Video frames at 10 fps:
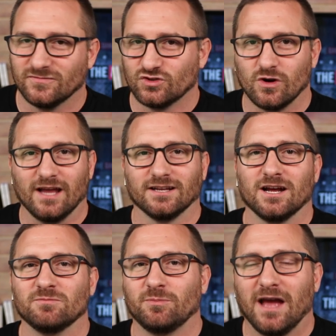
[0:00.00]
try to
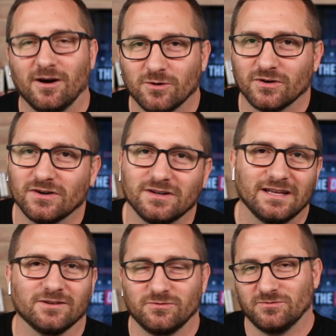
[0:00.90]
come to power
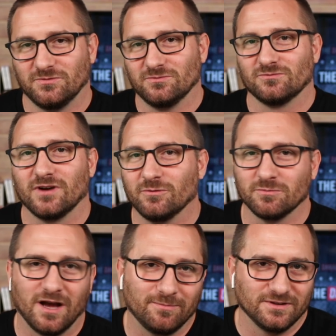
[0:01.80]
if right
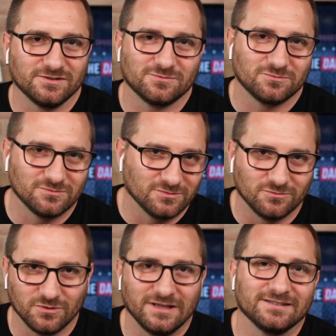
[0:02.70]
wing populists
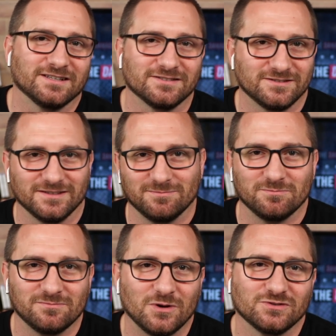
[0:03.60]
really exist,
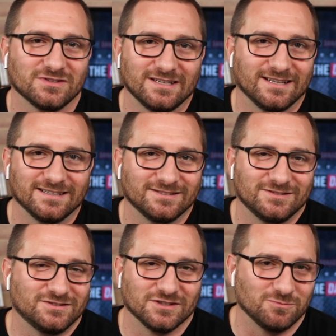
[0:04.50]
and mostly
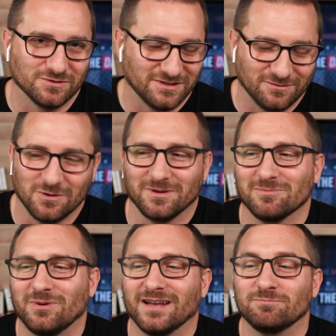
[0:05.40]
it's just more
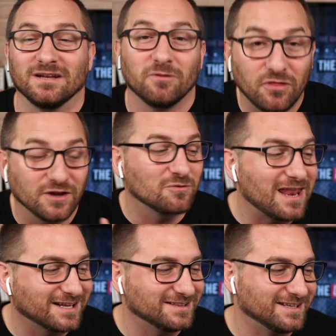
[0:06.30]
xenophobia. But but
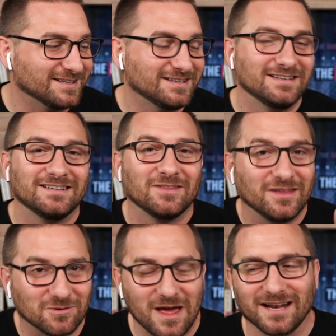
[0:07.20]
theoretically,
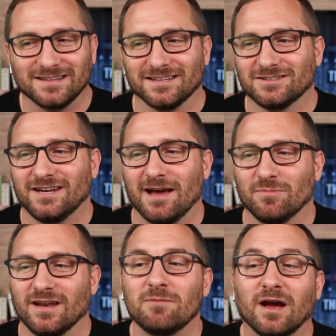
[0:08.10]
theoretically it could
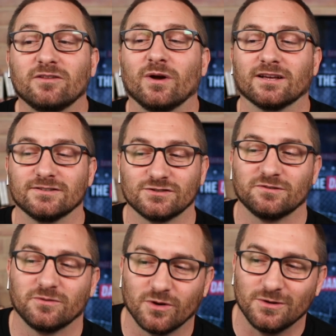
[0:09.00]
happen. And by the way,
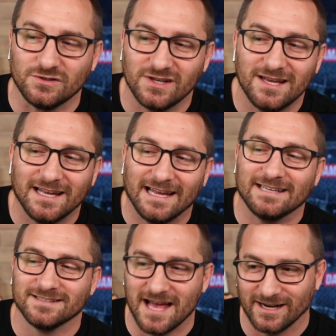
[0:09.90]
conservative Rose
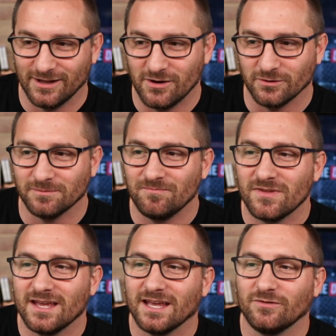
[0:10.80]
is not alone.
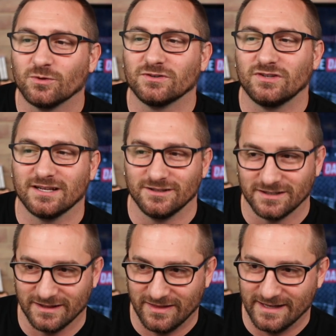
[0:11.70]
If you were to take a
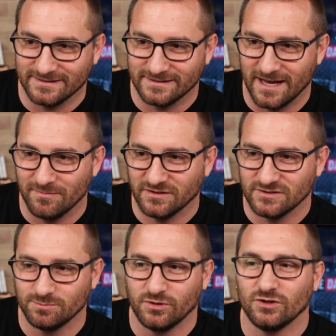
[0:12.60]
look at this, um, this
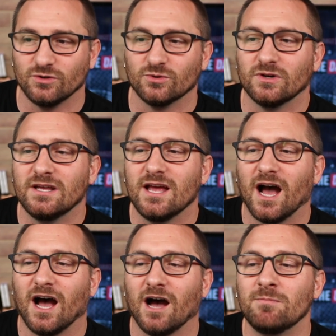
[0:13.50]
is Pew. Uh,